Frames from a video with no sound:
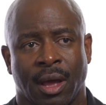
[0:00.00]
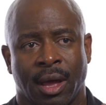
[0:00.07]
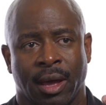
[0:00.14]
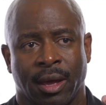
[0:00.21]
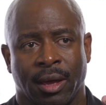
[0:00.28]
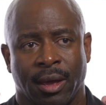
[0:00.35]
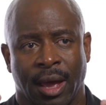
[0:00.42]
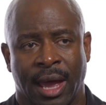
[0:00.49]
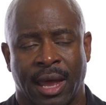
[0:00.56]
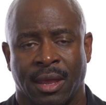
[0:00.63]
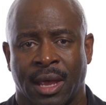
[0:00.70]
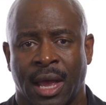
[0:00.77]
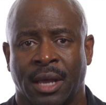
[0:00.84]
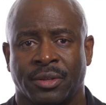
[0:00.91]
I
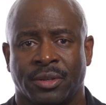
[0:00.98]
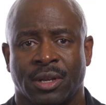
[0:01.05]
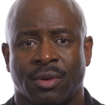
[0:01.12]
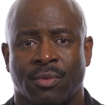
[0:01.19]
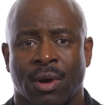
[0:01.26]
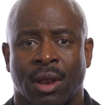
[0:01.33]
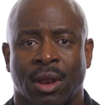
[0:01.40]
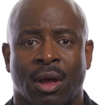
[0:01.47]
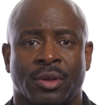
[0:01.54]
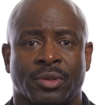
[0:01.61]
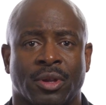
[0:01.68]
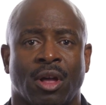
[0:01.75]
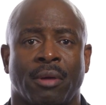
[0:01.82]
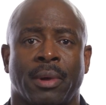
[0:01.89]
had an accident where I
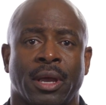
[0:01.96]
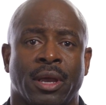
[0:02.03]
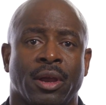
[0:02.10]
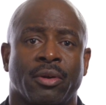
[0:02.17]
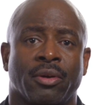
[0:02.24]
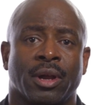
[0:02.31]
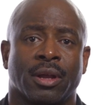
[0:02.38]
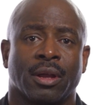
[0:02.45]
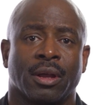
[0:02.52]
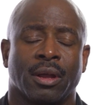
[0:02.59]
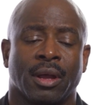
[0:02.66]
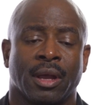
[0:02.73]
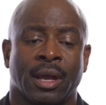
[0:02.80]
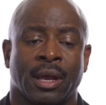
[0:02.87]
lost all my
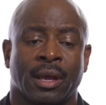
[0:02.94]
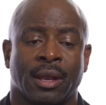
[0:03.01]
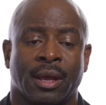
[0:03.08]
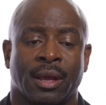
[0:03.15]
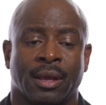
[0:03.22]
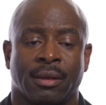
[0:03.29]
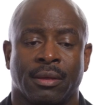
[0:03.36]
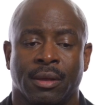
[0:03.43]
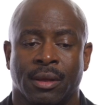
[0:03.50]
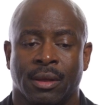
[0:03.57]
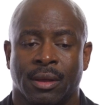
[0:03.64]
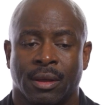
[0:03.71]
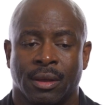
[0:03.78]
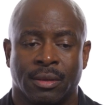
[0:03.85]
hearing. And I,
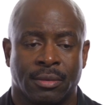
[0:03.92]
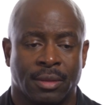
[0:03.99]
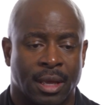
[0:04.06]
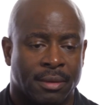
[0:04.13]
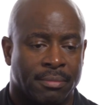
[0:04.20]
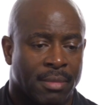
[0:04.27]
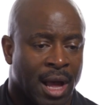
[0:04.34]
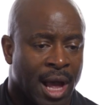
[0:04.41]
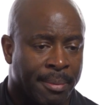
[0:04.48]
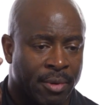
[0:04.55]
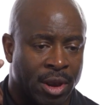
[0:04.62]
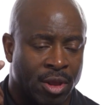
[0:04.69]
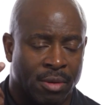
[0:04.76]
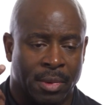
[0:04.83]
they
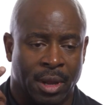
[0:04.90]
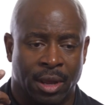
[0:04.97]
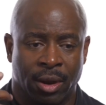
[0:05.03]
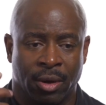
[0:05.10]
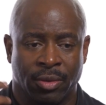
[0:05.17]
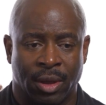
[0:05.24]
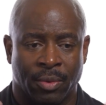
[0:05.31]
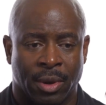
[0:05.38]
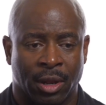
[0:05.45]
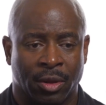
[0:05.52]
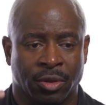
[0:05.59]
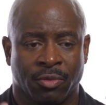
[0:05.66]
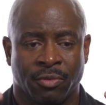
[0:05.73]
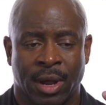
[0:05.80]
operated on my ear, they went
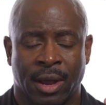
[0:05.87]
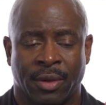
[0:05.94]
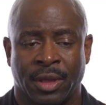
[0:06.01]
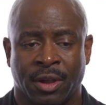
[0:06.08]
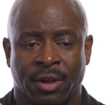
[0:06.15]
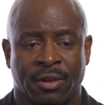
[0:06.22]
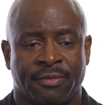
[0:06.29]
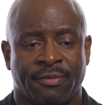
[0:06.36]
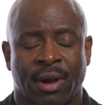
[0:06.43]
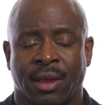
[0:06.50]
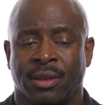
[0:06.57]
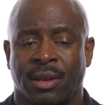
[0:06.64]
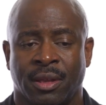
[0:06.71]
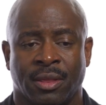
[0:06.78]
and looked around, they couldn't
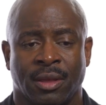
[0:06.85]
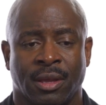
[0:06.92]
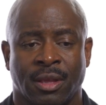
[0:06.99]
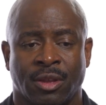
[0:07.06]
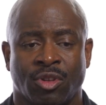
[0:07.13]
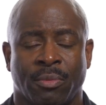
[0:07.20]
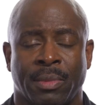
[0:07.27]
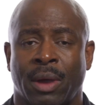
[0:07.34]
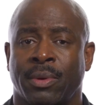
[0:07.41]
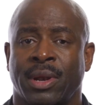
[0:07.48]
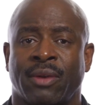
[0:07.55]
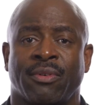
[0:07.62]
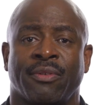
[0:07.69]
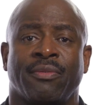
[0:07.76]
find anything, they told me I
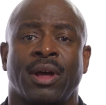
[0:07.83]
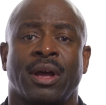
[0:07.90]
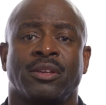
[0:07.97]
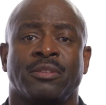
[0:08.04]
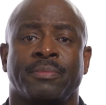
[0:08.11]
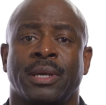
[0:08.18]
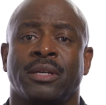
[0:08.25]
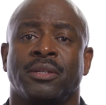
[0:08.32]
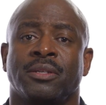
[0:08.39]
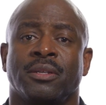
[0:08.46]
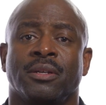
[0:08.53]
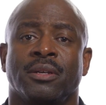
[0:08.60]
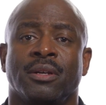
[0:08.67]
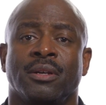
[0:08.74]
would never fly in
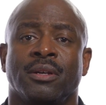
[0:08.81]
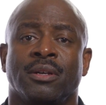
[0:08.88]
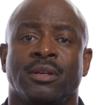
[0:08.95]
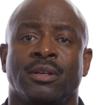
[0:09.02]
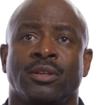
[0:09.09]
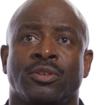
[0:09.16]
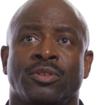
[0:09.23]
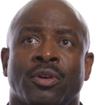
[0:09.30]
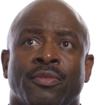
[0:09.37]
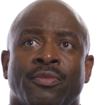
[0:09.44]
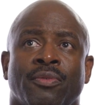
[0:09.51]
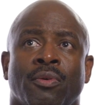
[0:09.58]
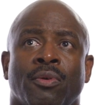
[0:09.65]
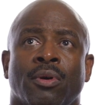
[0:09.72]
space. So
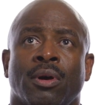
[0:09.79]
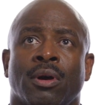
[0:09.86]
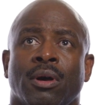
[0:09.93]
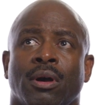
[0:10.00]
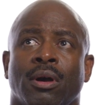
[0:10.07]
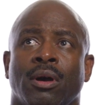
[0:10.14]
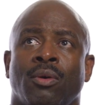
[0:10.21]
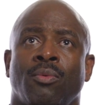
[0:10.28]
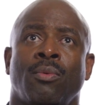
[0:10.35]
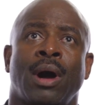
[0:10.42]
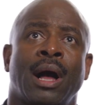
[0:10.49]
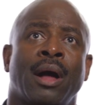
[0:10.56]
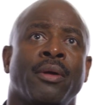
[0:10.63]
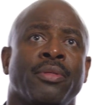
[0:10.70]
for a
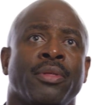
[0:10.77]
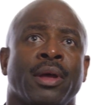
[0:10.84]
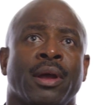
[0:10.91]
while